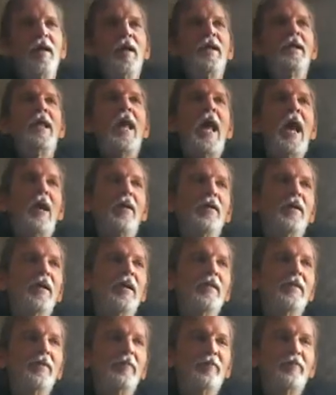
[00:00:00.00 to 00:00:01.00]
Now
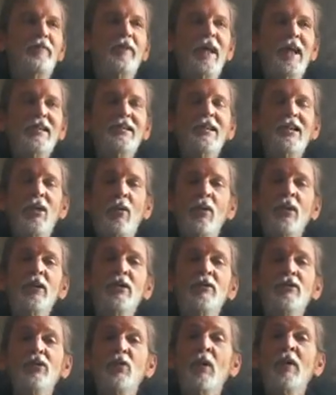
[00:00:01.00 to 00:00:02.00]
the next thing you want to
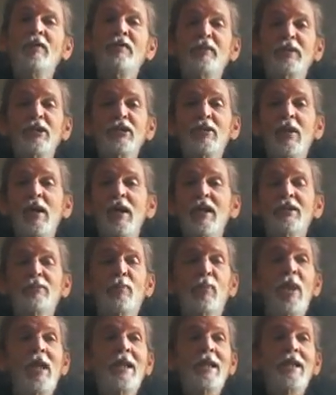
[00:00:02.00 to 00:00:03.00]
do is you want to visualize
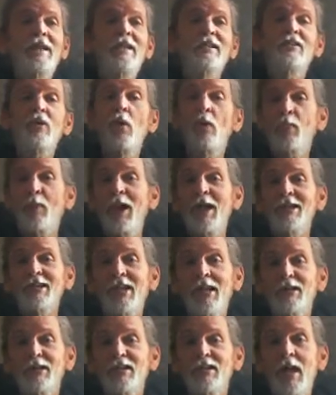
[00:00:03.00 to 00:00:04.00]
breaking this whole
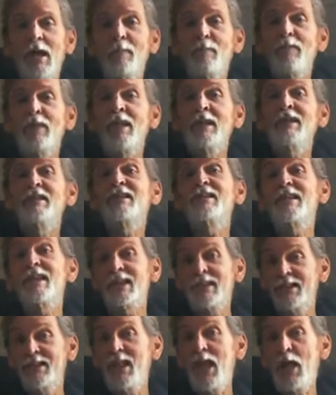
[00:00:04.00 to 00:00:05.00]
process up into
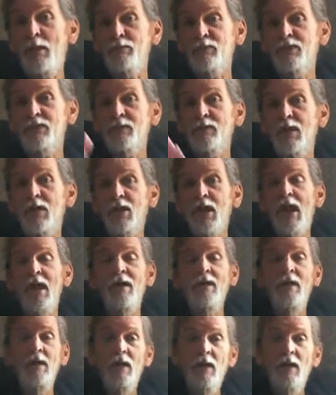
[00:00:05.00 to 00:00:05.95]
six steps, okay?